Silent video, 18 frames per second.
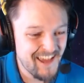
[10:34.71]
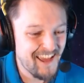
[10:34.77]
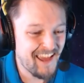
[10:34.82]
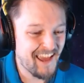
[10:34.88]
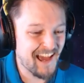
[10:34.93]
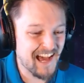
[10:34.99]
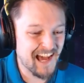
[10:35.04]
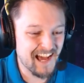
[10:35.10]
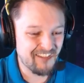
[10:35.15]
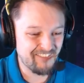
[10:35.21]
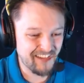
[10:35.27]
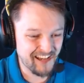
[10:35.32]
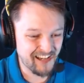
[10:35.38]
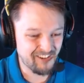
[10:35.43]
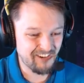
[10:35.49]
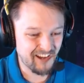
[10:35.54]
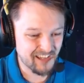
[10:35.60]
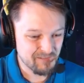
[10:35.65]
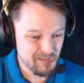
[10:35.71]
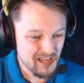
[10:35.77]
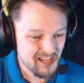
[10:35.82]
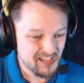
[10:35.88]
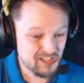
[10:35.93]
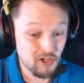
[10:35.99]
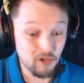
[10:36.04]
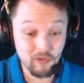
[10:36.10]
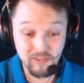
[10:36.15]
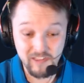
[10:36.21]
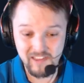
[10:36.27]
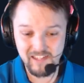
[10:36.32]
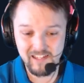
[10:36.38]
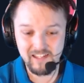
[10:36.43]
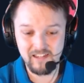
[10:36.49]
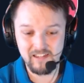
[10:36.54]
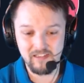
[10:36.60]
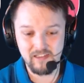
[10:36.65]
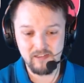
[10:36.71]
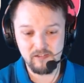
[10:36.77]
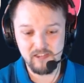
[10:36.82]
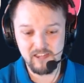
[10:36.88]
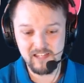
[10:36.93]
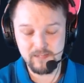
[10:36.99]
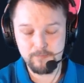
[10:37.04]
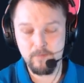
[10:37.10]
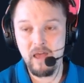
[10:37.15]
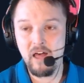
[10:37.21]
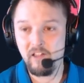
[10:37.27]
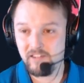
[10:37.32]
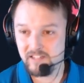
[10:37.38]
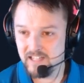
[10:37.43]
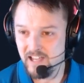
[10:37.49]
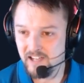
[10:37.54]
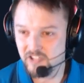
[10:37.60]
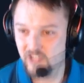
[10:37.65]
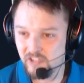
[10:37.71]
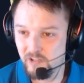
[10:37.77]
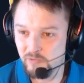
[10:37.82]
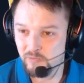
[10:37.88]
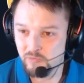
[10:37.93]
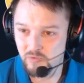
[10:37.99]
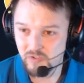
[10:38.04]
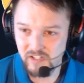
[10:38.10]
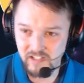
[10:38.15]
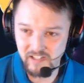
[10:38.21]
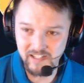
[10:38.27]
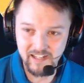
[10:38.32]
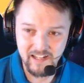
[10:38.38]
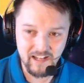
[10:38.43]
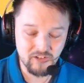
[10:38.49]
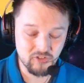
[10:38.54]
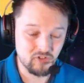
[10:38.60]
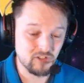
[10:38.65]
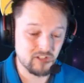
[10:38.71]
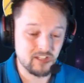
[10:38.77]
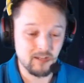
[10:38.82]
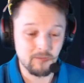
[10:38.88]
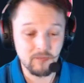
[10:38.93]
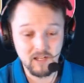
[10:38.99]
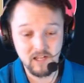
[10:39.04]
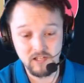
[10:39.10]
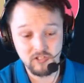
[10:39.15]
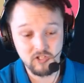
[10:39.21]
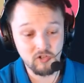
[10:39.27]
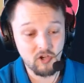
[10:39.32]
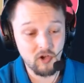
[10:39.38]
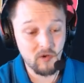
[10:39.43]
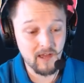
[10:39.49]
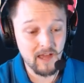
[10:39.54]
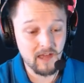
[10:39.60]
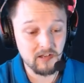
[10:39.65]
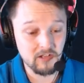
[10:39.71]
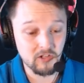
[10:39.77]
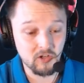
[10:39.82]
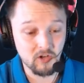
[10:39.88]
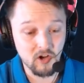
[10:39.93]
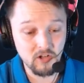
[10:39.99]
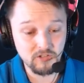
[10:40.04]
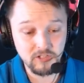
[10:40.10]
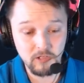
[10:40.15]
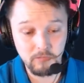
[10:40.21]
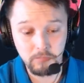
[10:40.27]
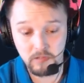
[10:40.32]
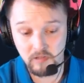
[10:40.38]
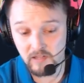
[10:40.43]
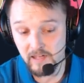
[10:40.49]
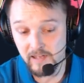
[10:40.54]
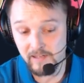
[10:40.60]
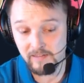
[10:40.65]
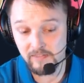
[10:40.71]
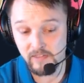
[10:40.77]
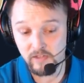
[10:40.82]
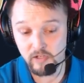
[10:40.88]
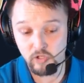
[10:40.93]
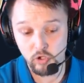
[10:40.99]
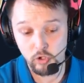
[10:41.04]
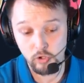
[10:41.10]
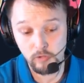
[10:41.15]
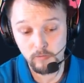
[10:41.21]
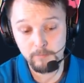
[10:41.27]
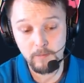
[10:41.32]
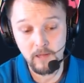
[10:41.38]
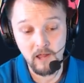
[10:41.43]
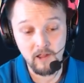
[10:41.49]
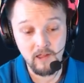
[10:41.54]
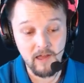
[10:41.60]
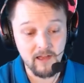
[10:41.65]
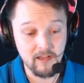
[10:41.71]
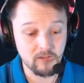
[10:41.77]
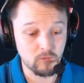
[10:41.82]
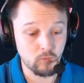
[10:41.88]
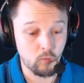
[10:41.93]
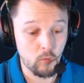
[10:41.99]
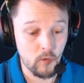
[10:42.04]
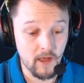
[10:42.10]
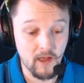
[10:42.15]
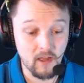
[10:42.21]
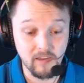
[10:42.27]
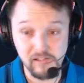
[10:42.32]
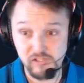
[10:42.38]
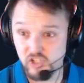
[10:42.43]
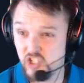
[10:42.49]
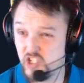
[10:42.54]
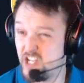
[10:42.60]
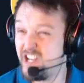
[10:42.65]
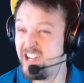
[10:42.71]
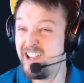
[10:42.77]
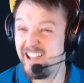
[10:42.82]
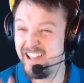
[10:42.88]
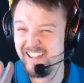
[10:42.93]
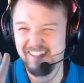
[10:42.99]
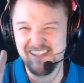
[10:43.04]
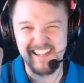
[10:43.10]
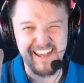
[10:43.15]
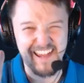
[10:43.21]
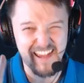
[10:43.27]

Anyway, so this bell is actually really interesting because you go ahead and you're also playing the new bell as well, and she is